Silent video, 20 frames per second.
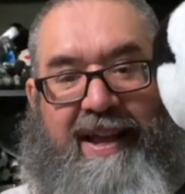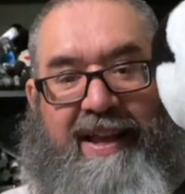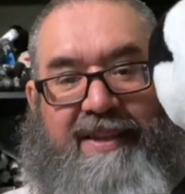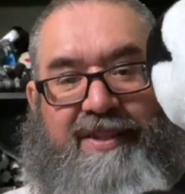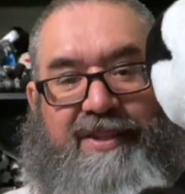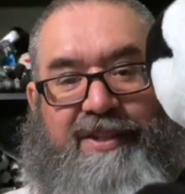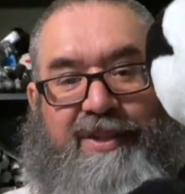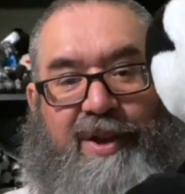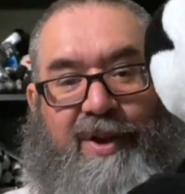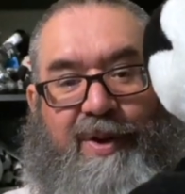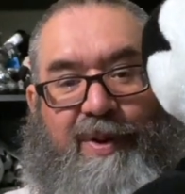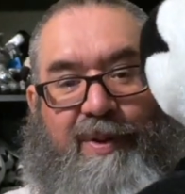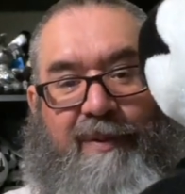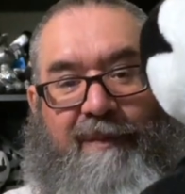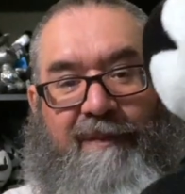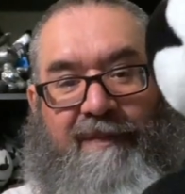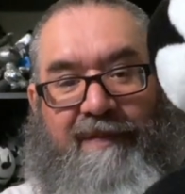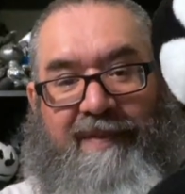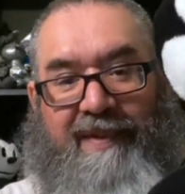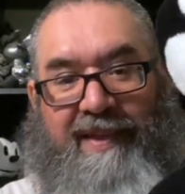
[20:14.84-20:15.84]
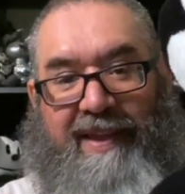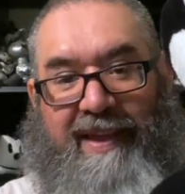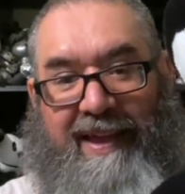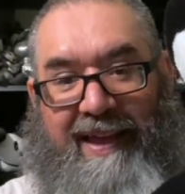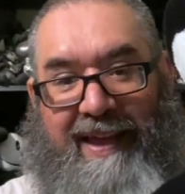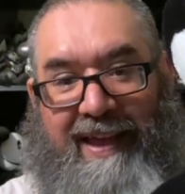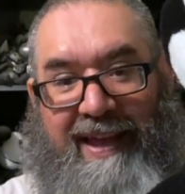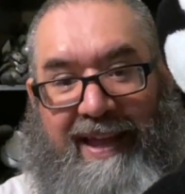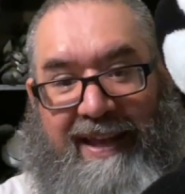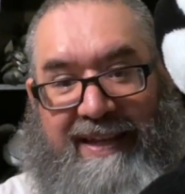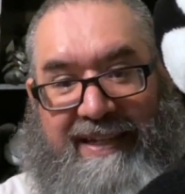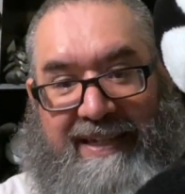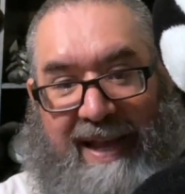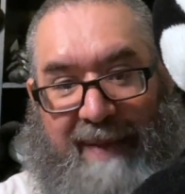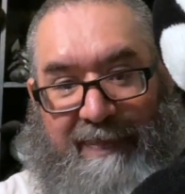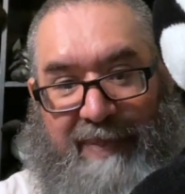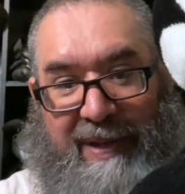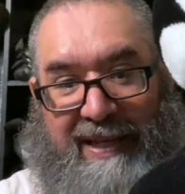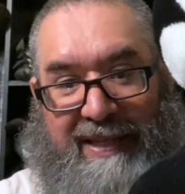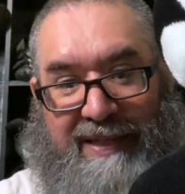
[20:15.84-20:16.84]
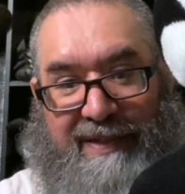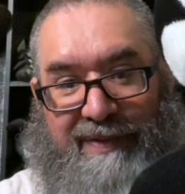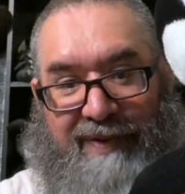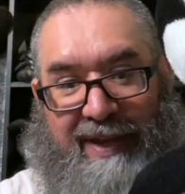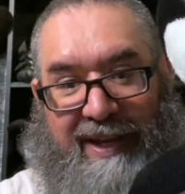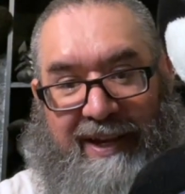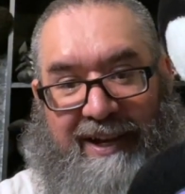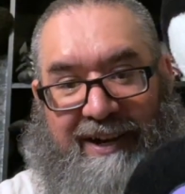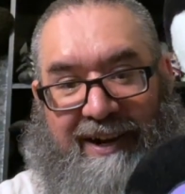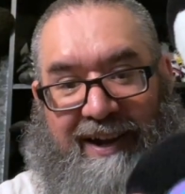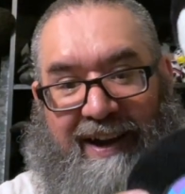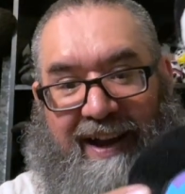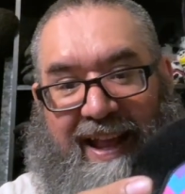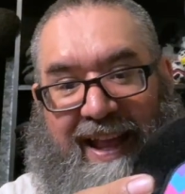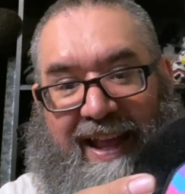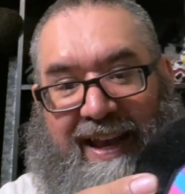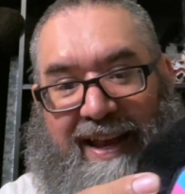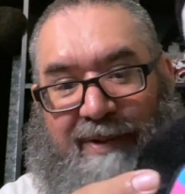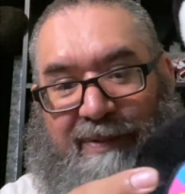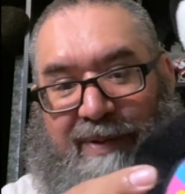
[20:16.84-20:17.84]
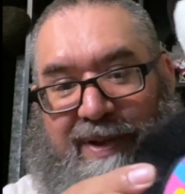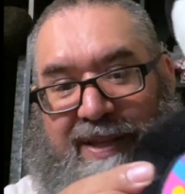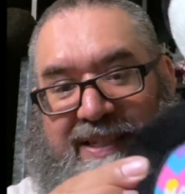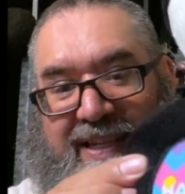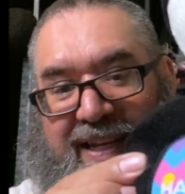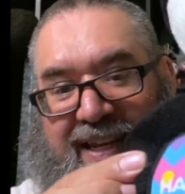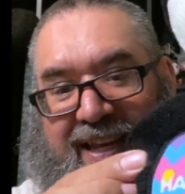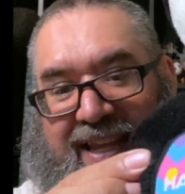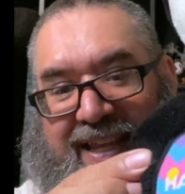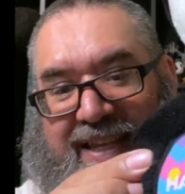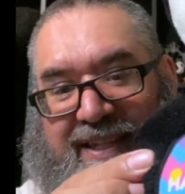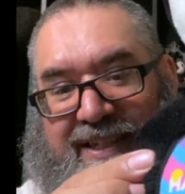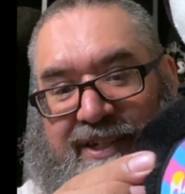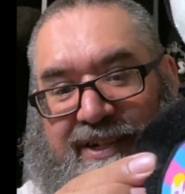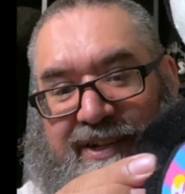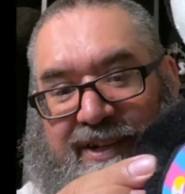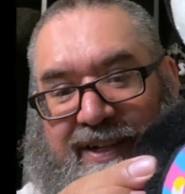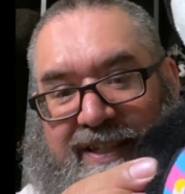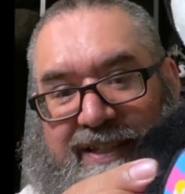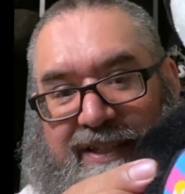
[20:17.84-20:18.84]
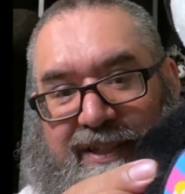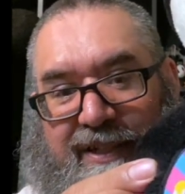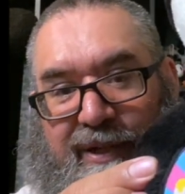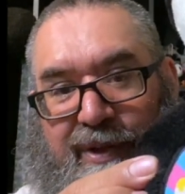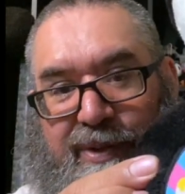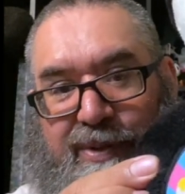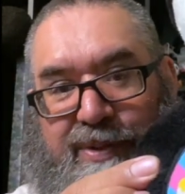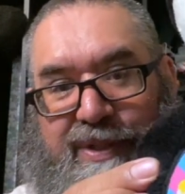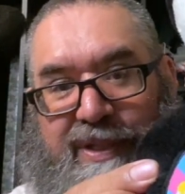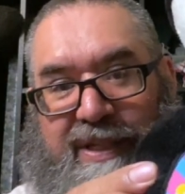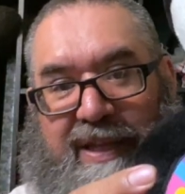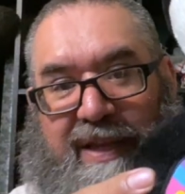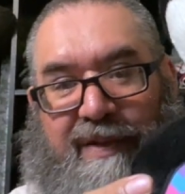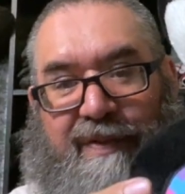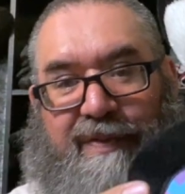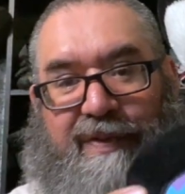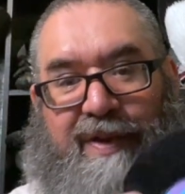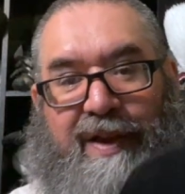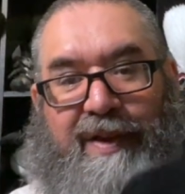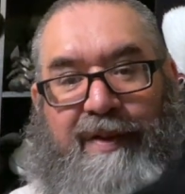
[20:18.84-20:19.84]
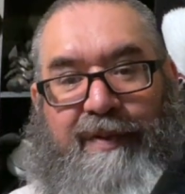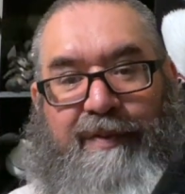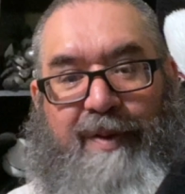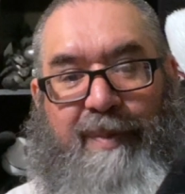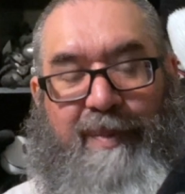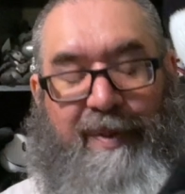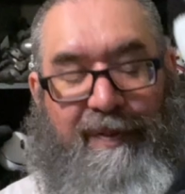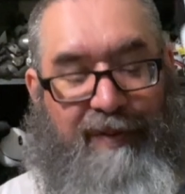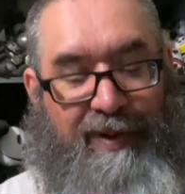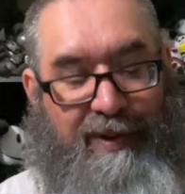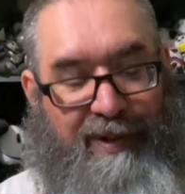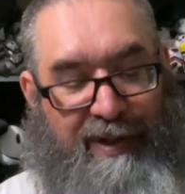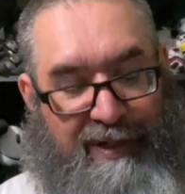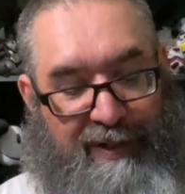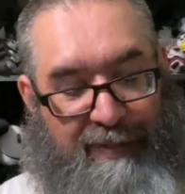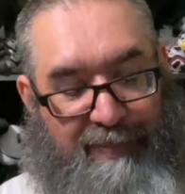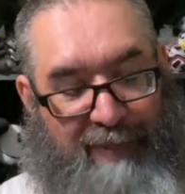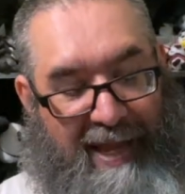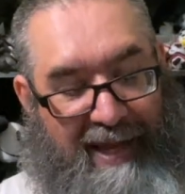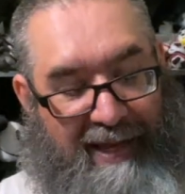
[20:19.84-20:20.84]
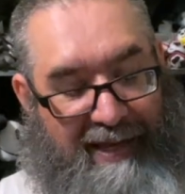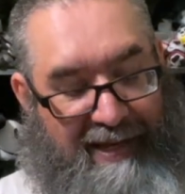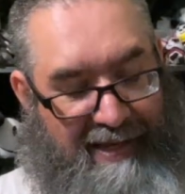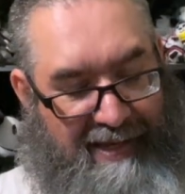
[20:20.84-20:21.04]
So a Japanese figure, and it was an Easter exclusive from a few years back.